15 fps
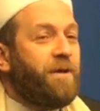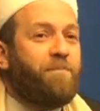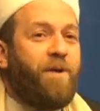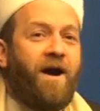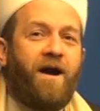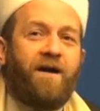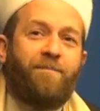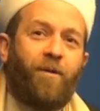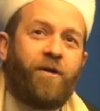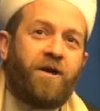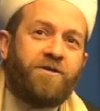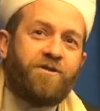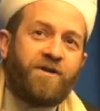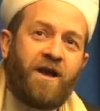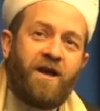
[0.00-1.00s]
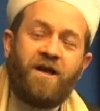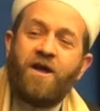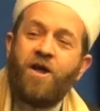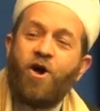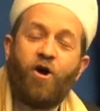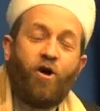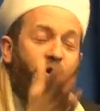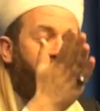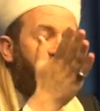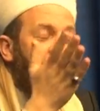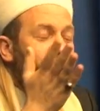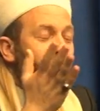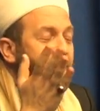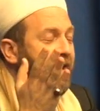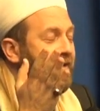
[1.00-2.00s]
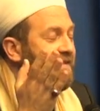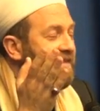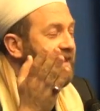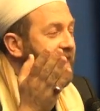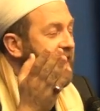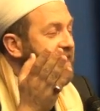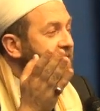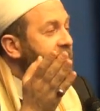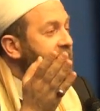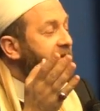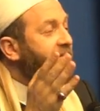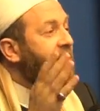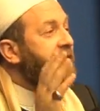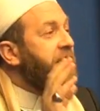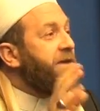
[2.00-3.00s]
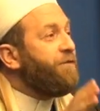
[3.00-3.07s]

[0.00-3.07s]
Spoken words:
depart Persia all the way to the land of the Levant.